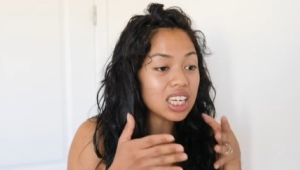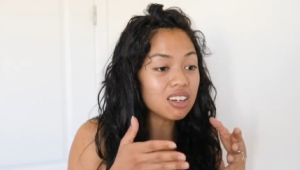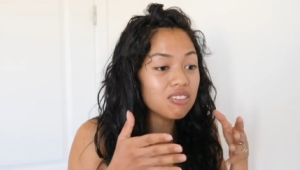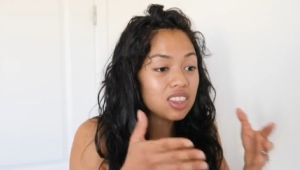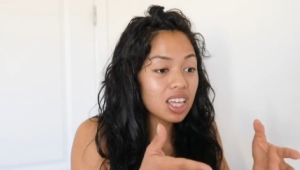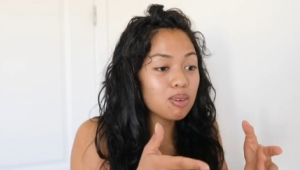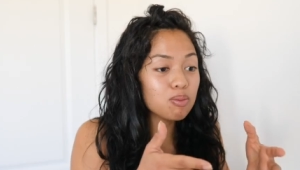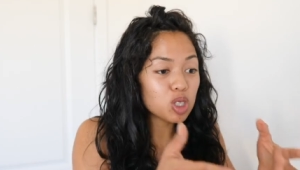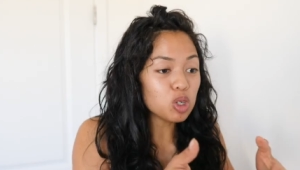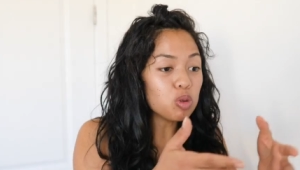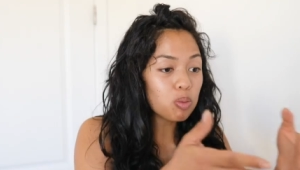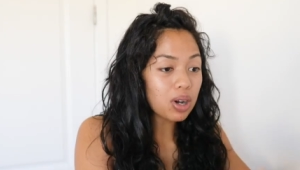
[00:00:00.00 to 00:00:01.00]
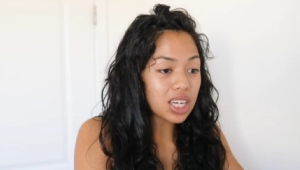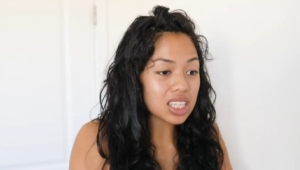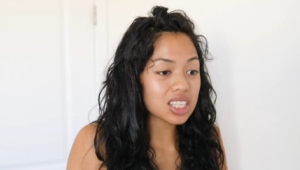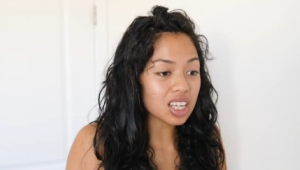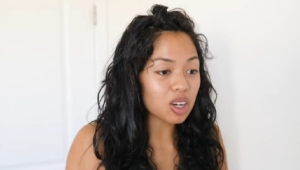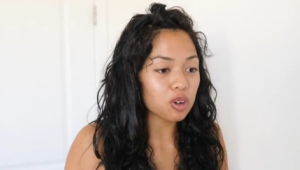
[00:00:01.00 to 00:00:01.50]
give them to
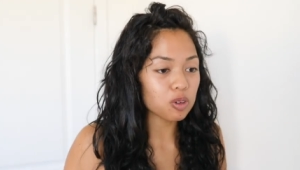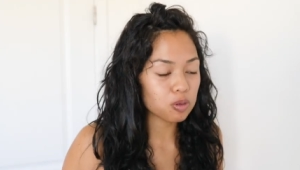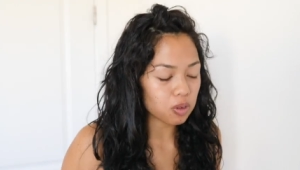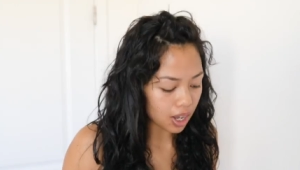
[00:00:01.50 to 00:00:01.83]
myself.